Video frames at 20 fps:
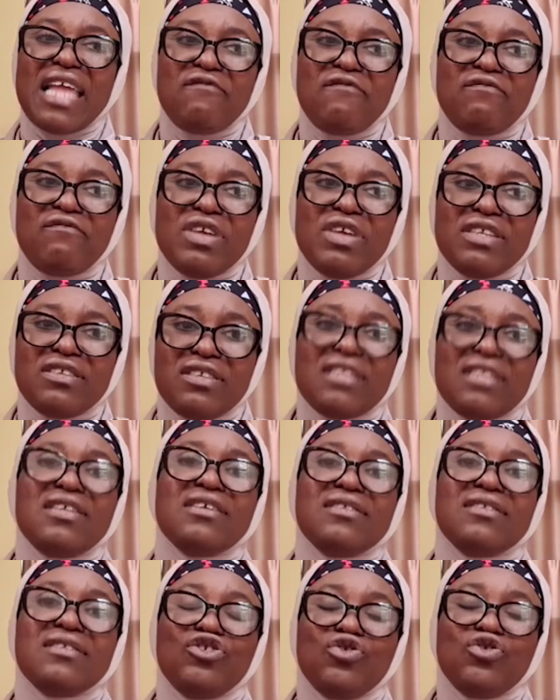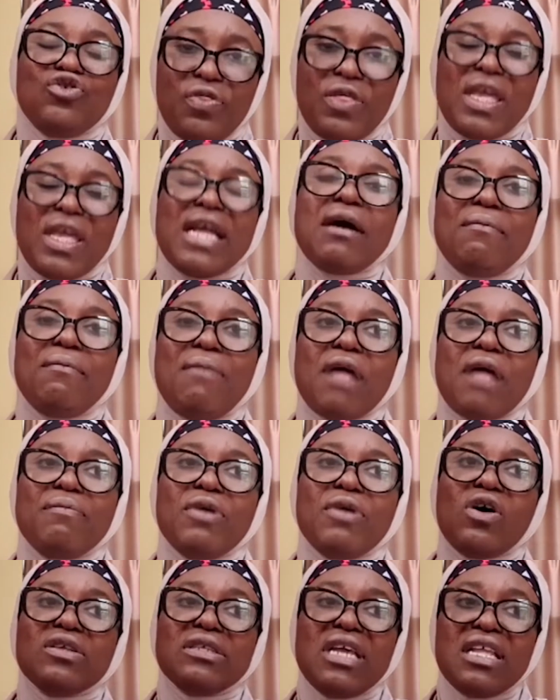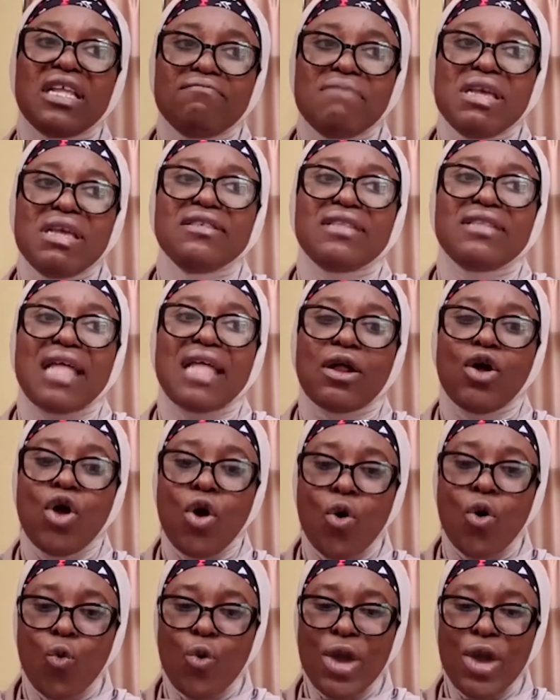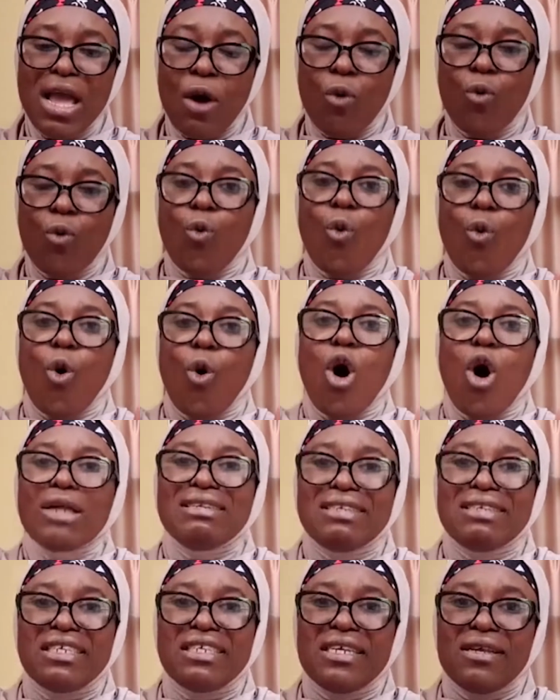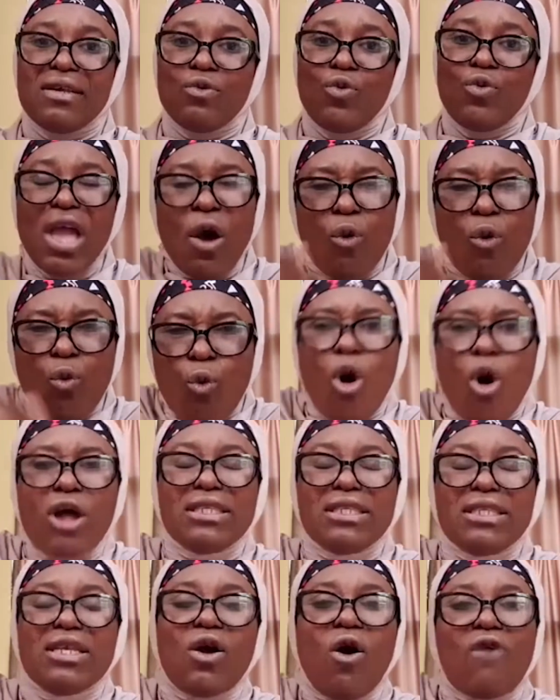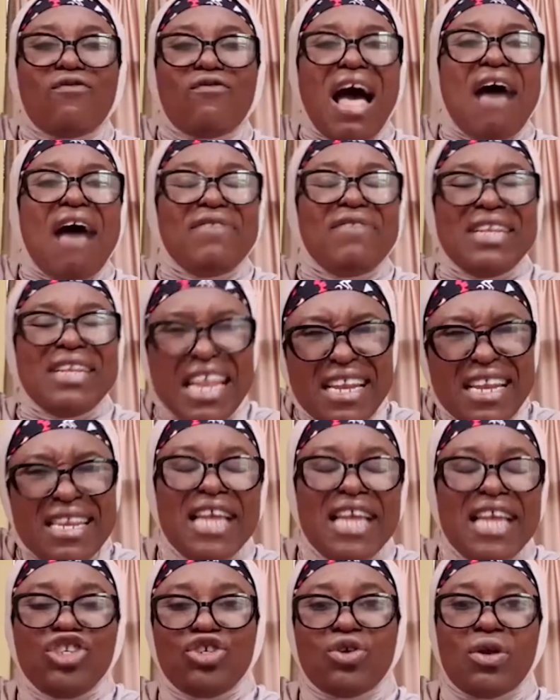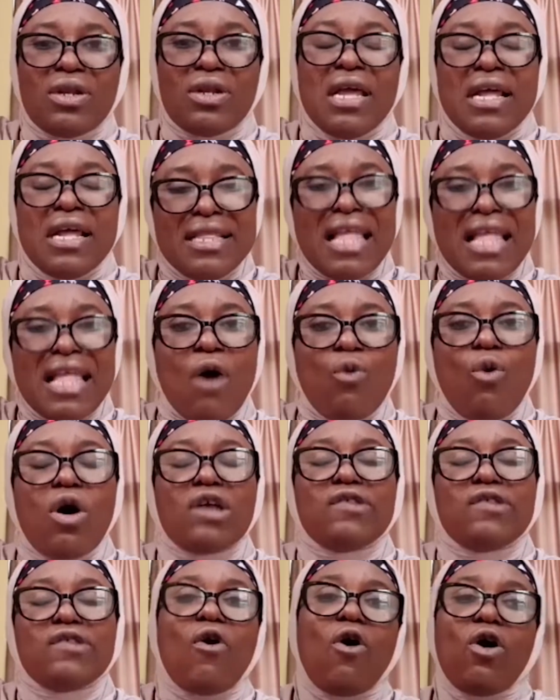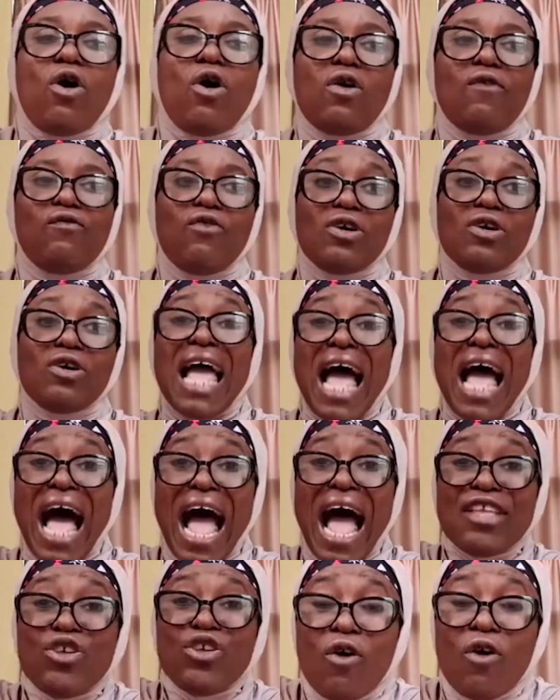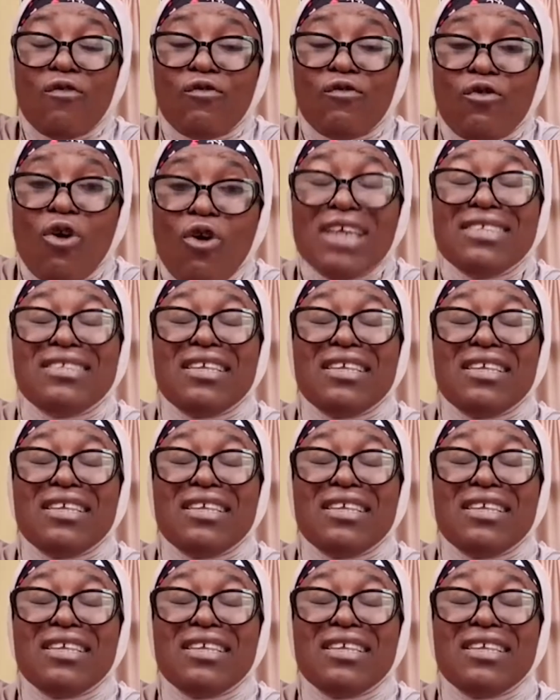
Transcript: every citizen should think about, because it means that we are worthy of having a nation that works for all of us. And your voice